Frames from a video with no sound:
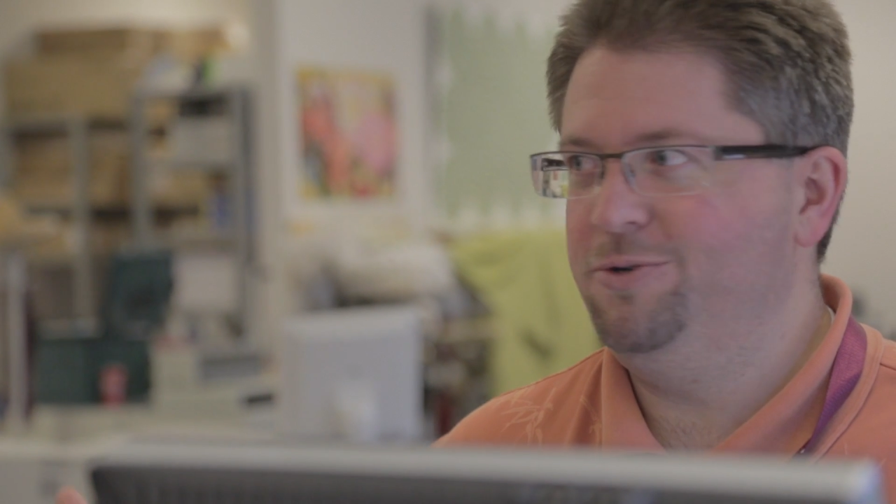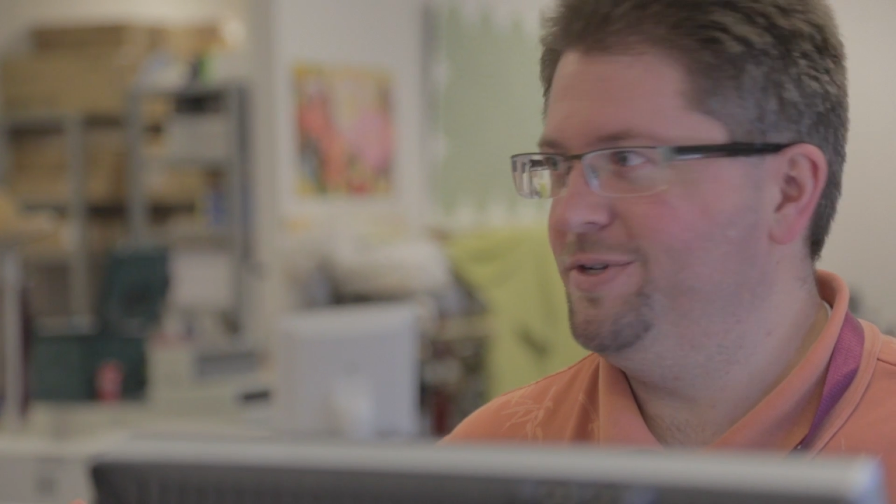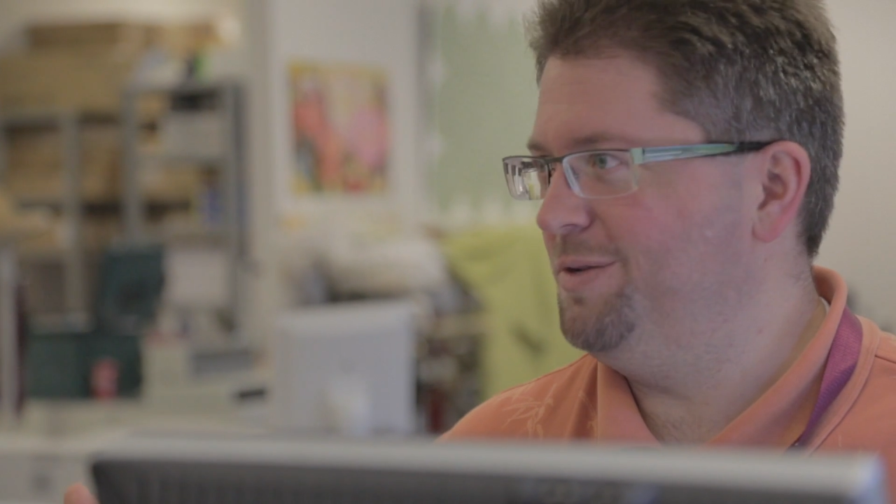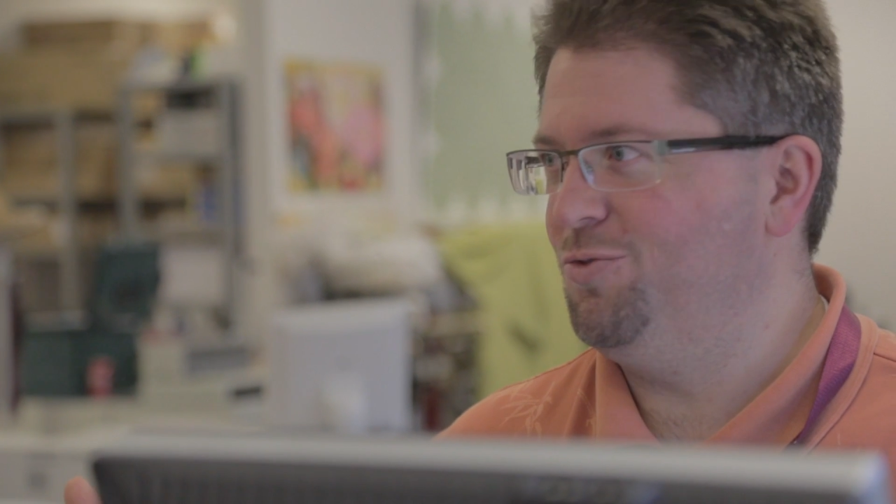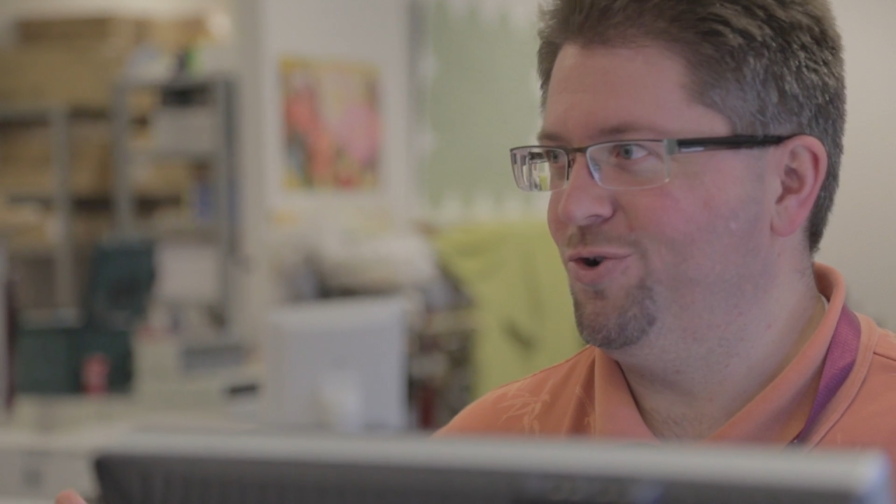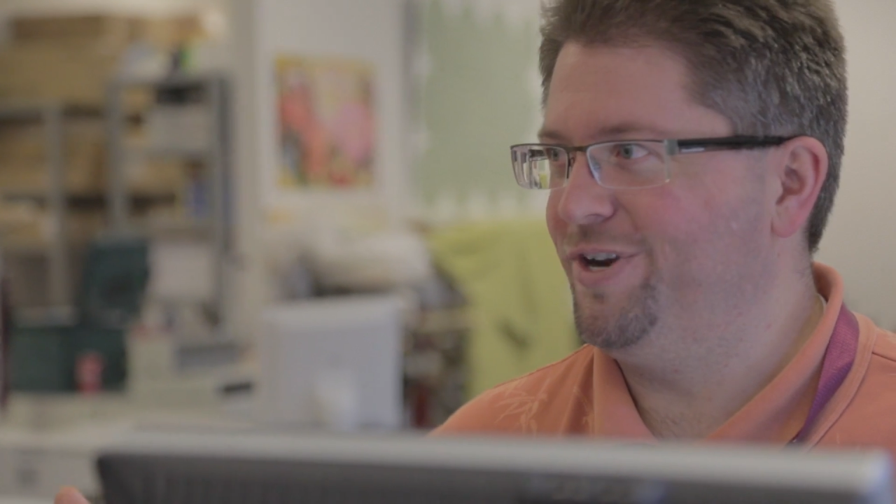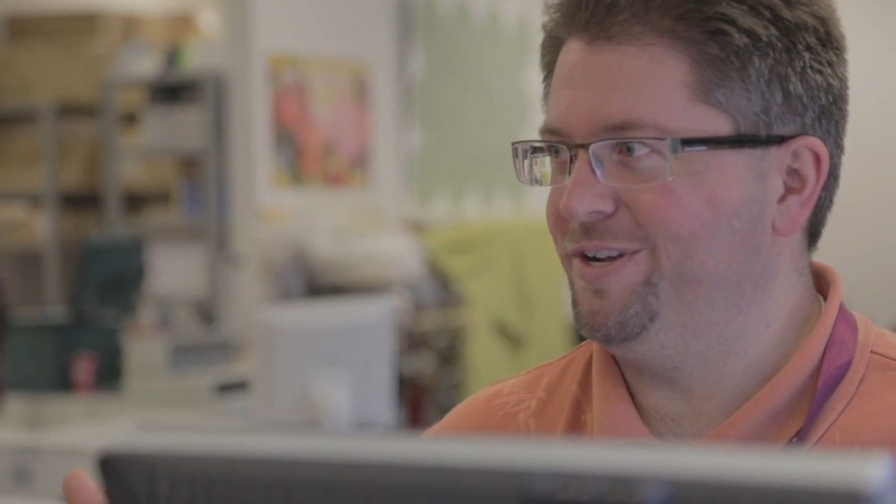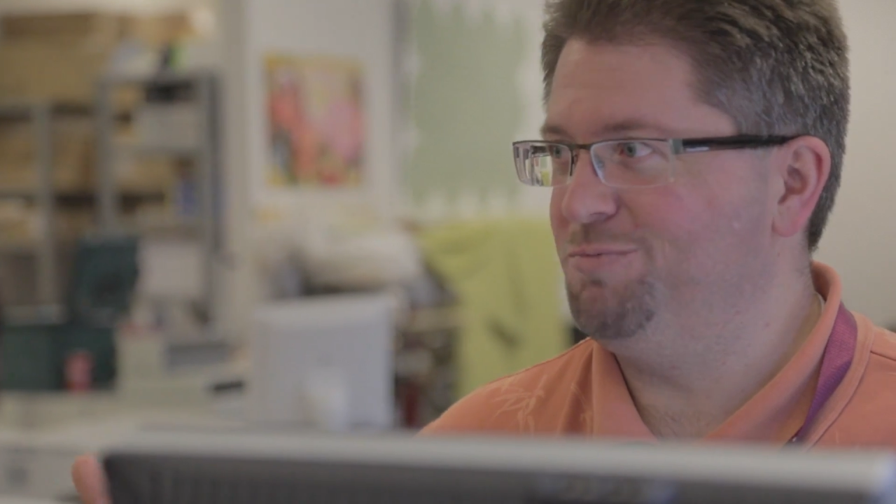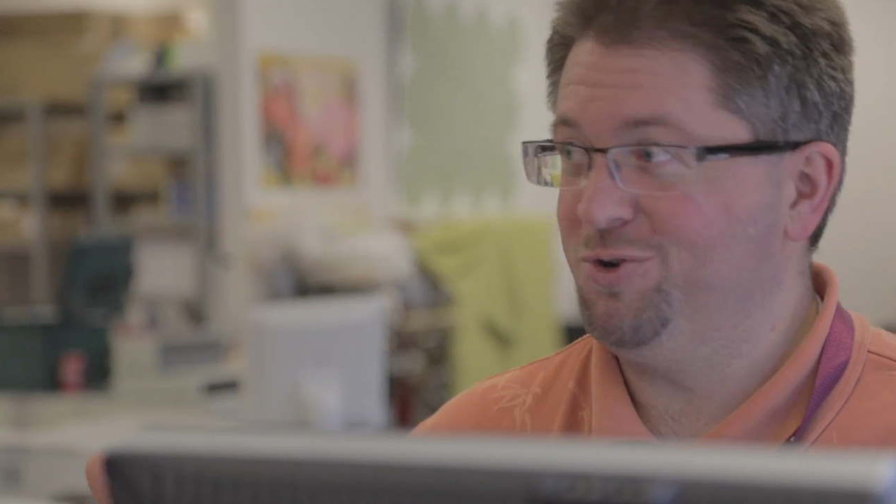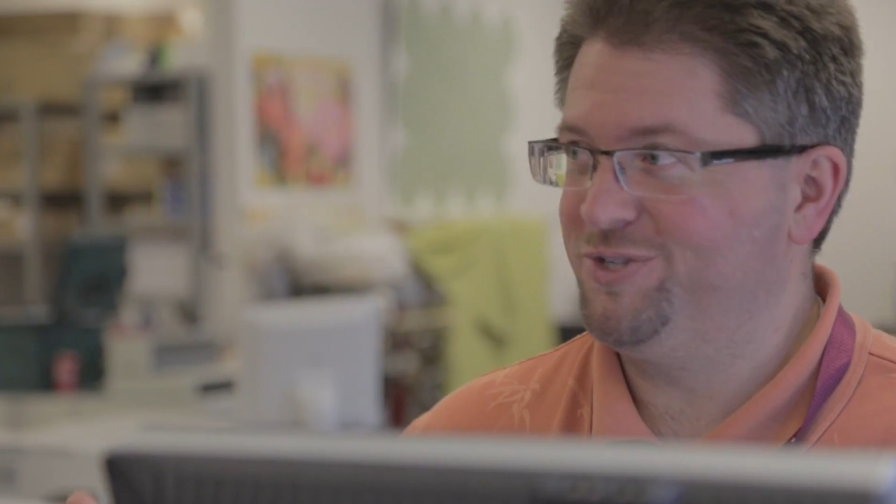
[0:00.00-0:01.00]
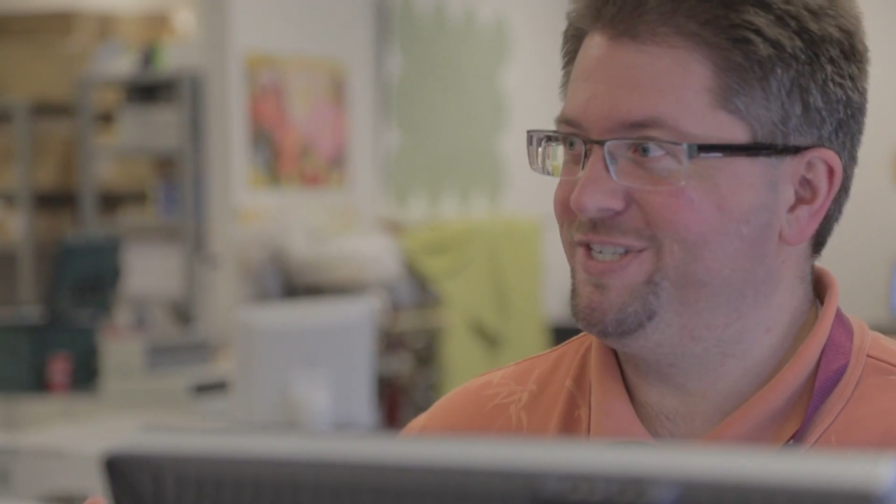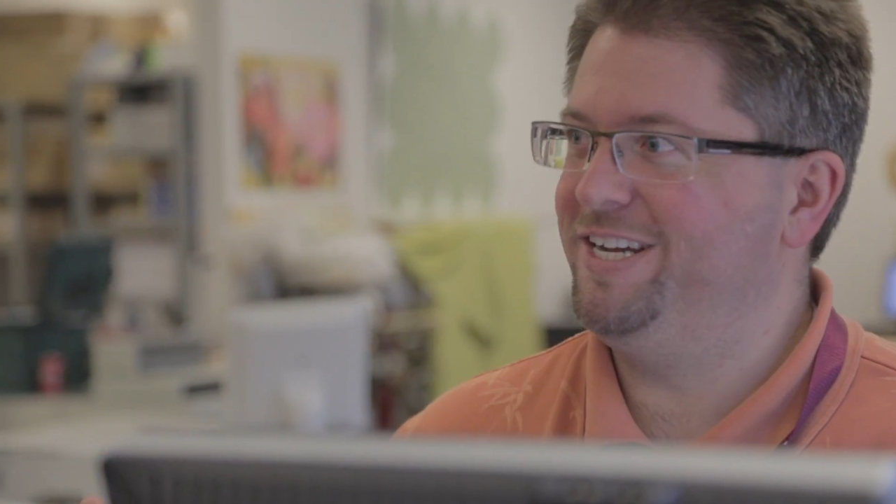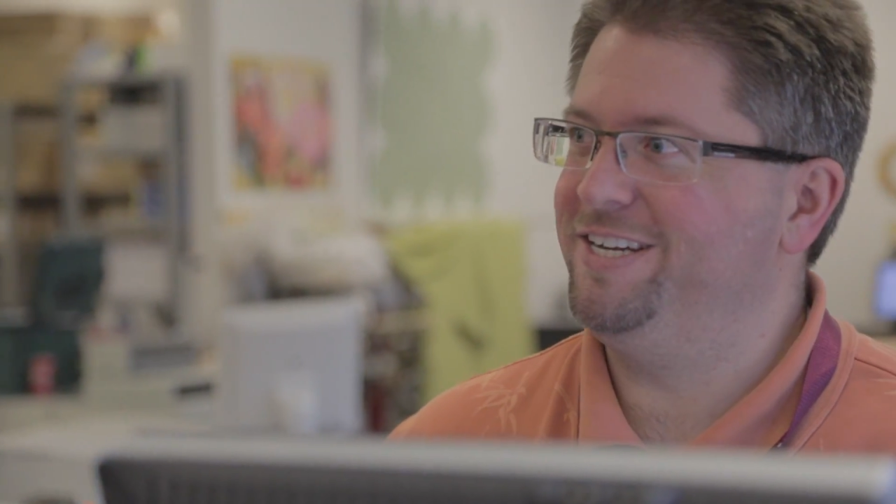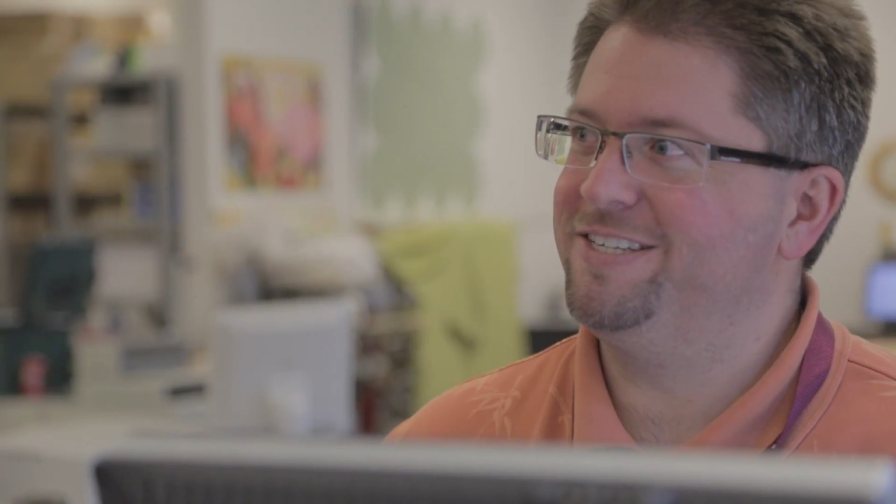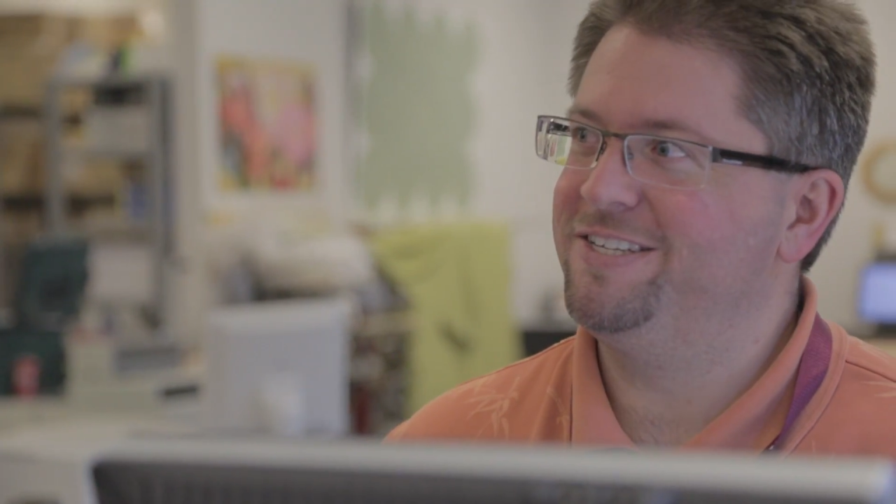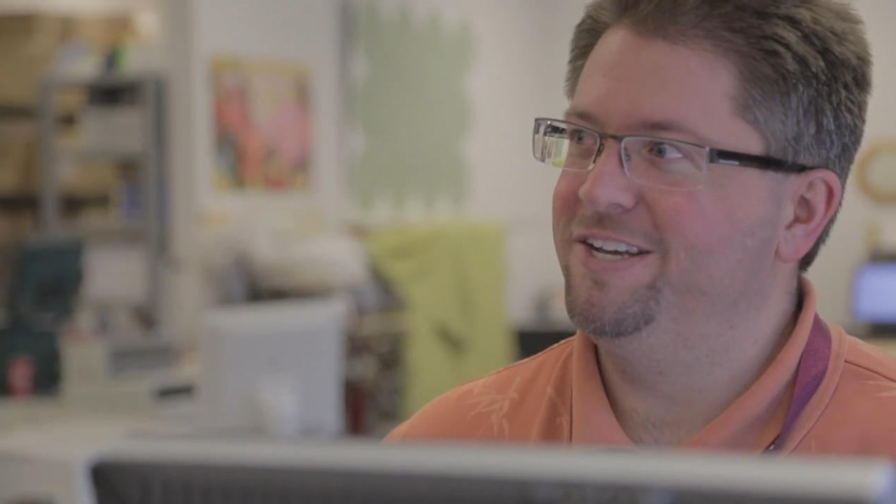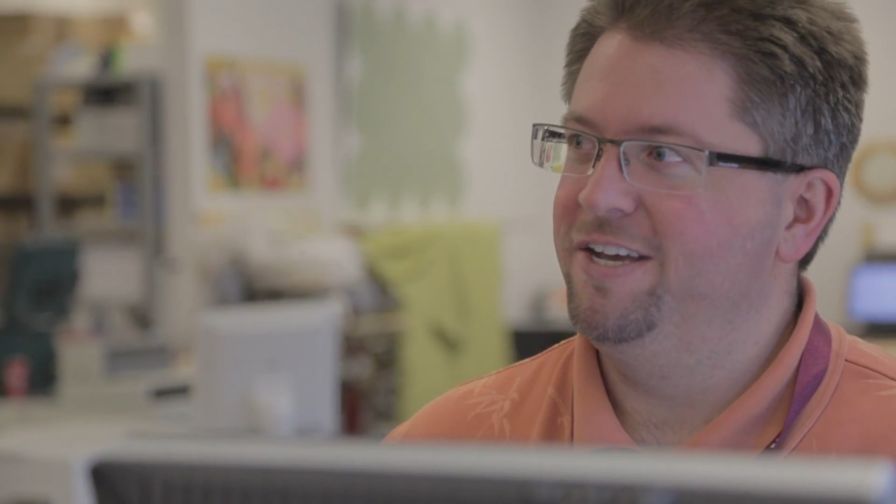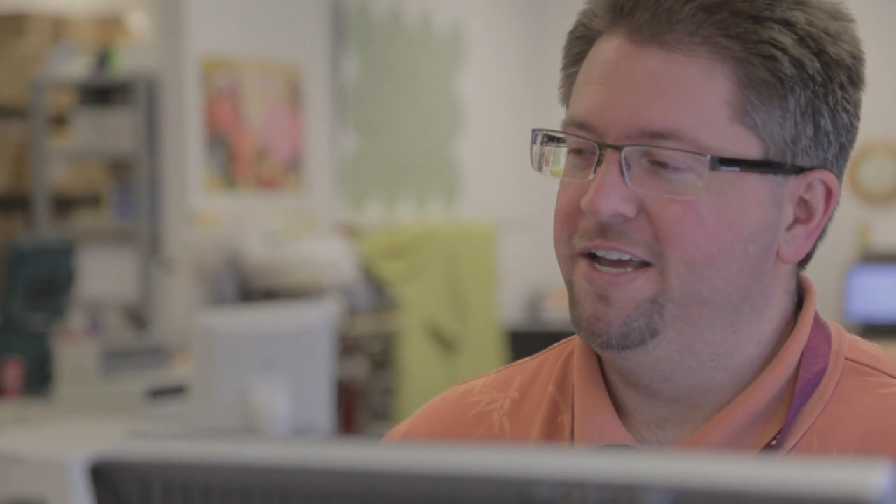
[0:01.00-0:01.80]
in the morning on most days.